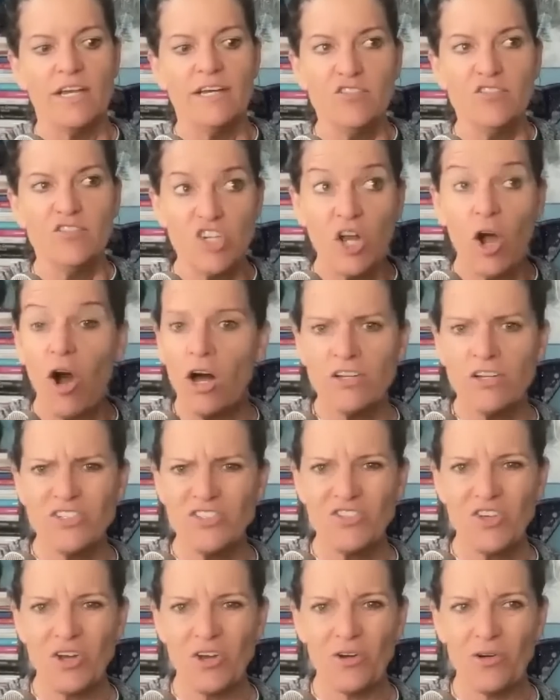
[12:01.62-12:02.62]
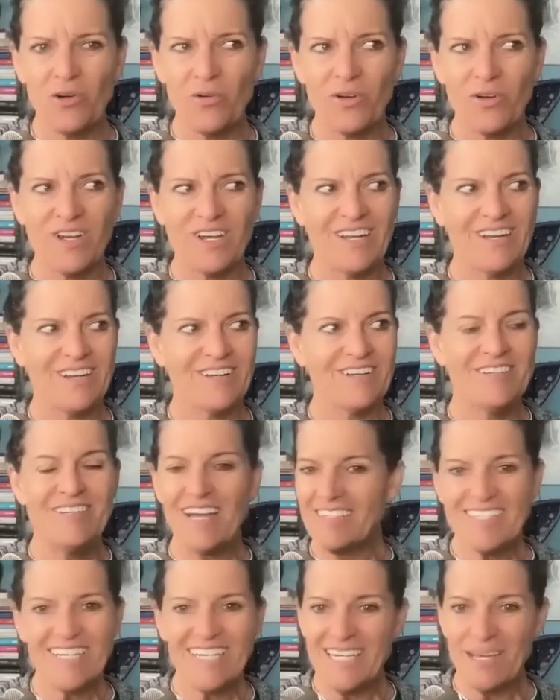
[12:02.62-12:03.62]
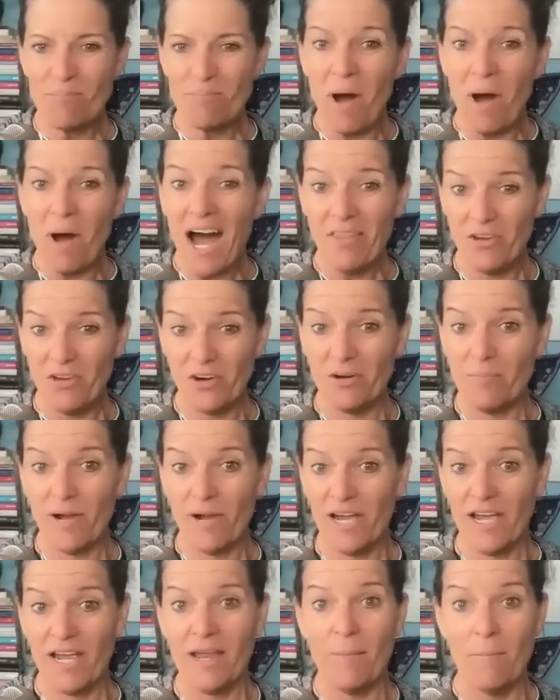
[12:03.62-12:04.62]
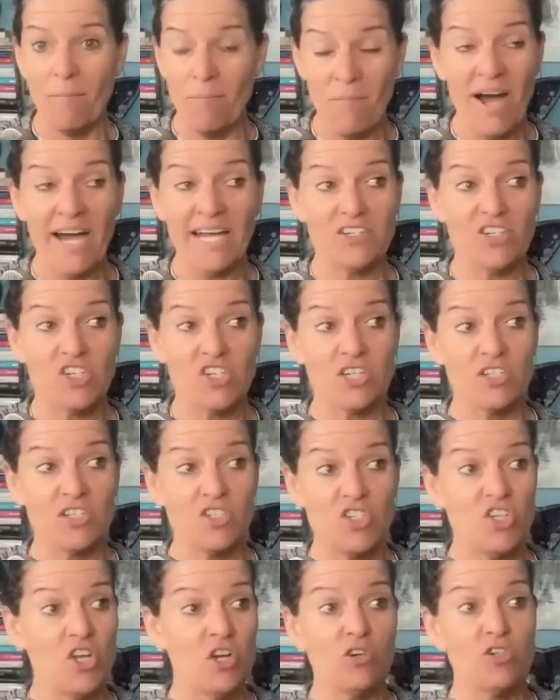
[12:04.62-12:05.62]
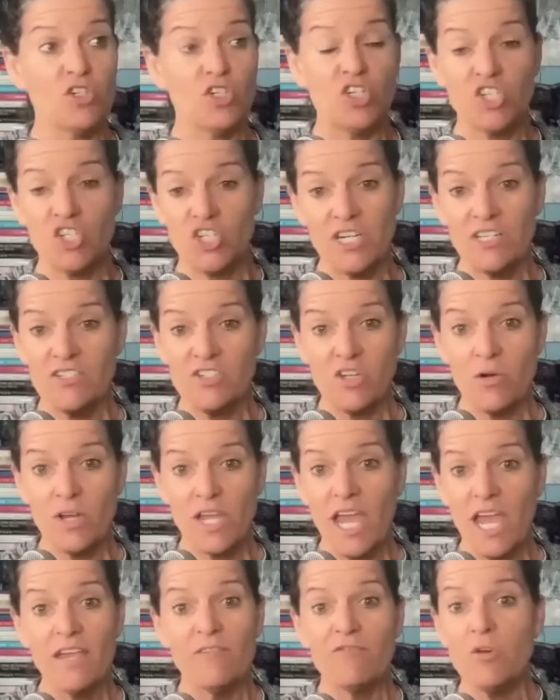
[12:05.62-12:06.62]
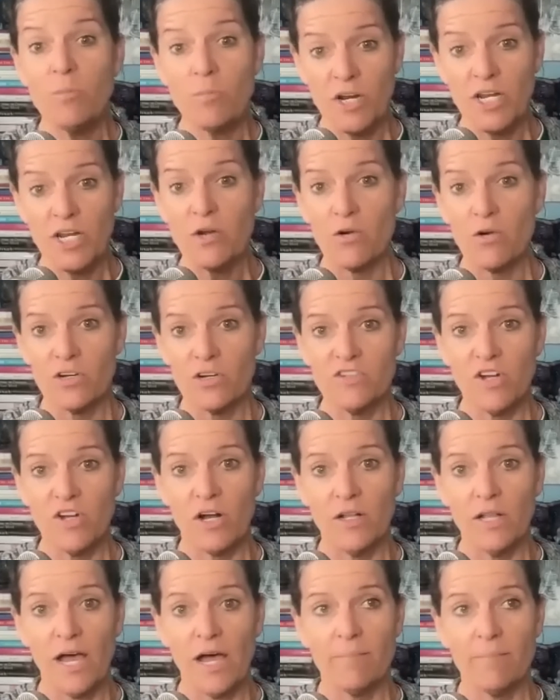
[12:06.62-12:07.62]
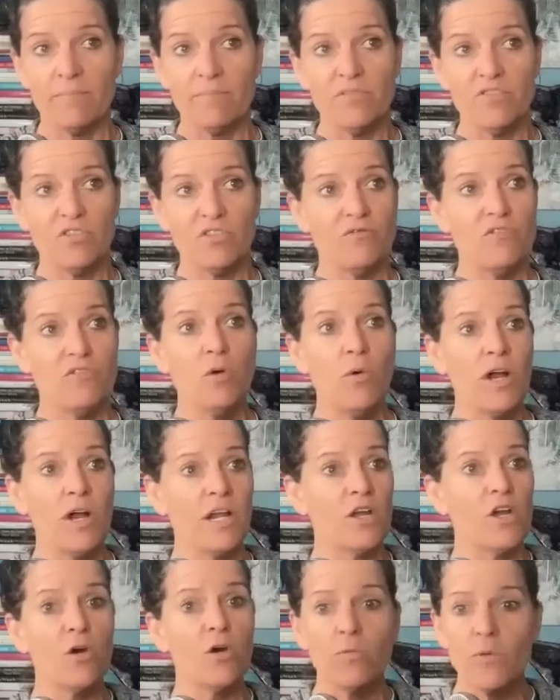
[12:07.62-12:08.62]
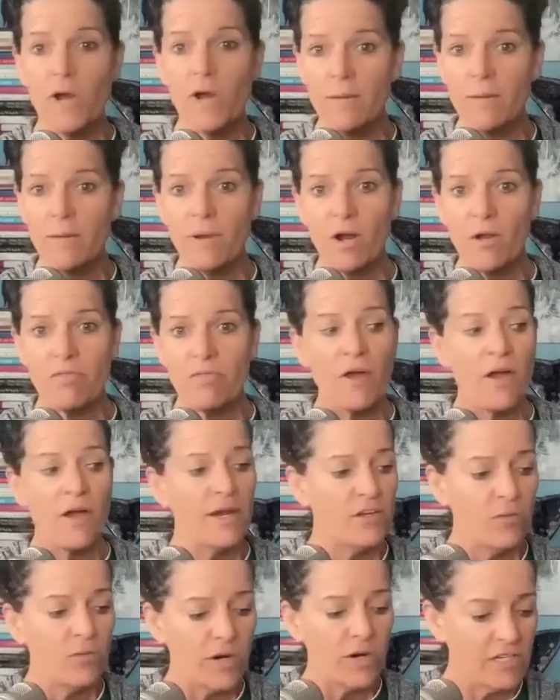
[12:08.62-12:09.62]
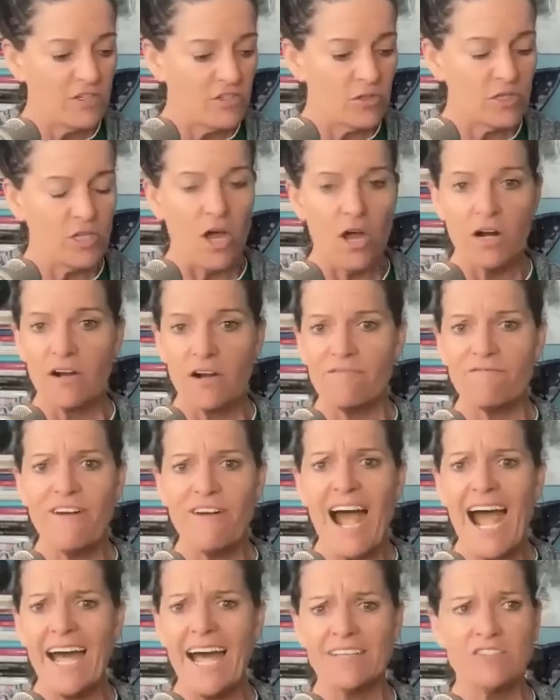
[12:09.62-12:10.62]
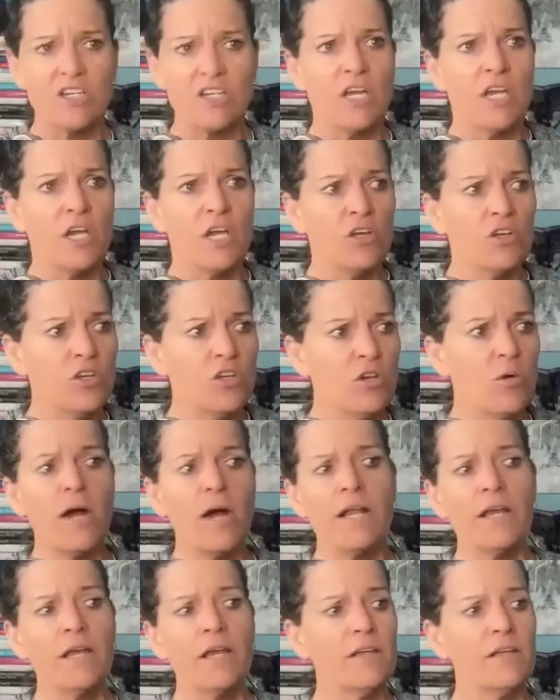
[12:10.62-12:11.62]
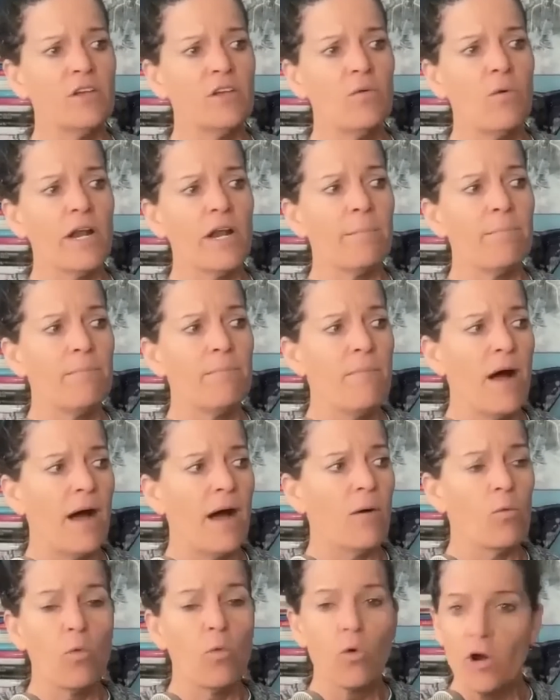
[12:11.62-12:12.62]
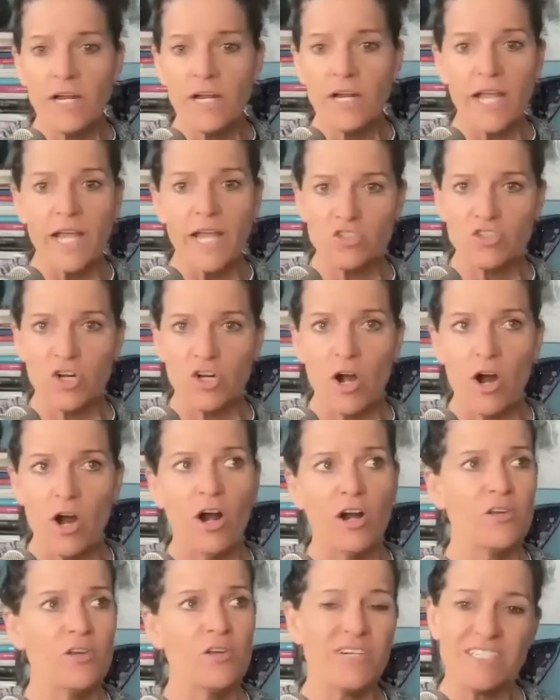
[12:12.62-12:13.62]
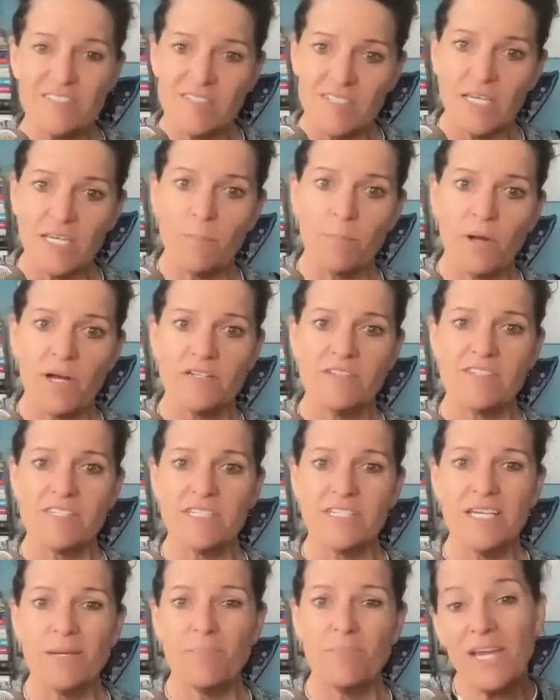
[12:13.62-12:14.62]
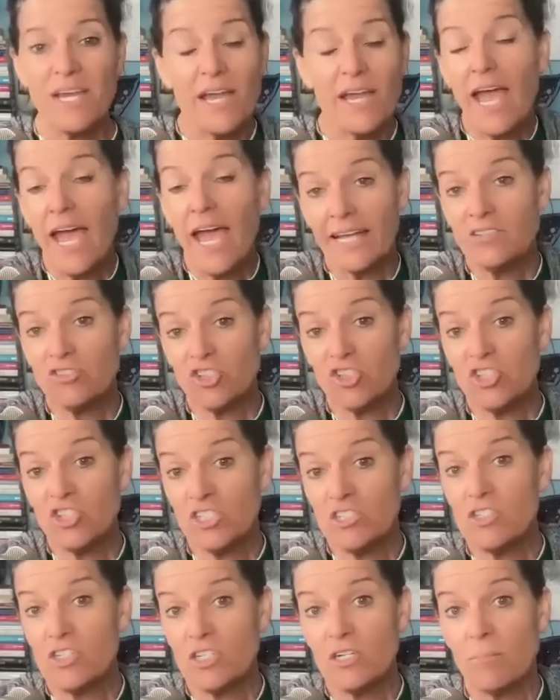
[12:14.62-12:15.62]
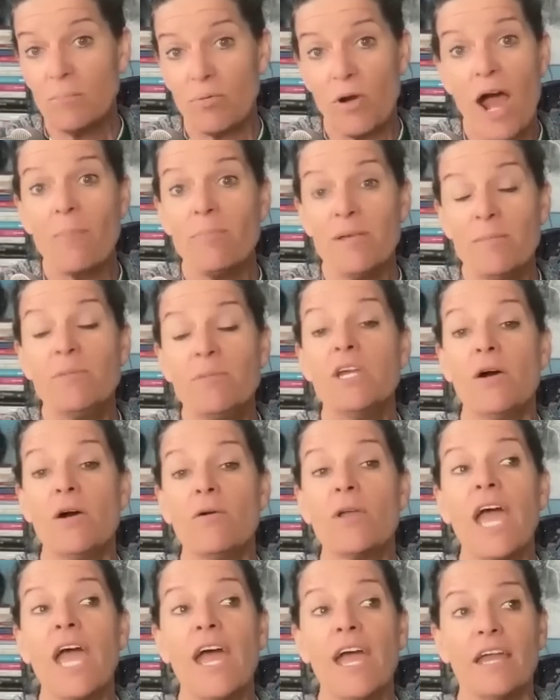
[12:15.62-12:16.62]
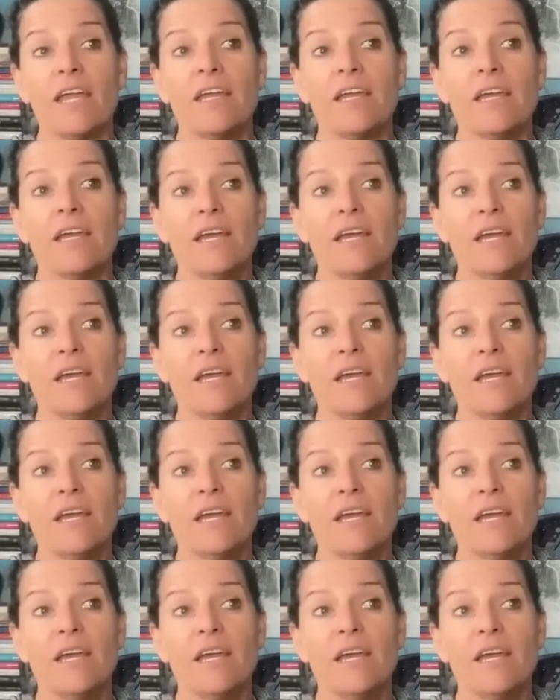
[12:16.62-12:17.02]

She also doesn't get bothered by much. So she's okay if you bring cortisol up. So if you want to go run a marathon, you want to do a longer fast, you want to you want to uh, work extra hard, you want to skimp on sleep, estrogen's going to probably be okay.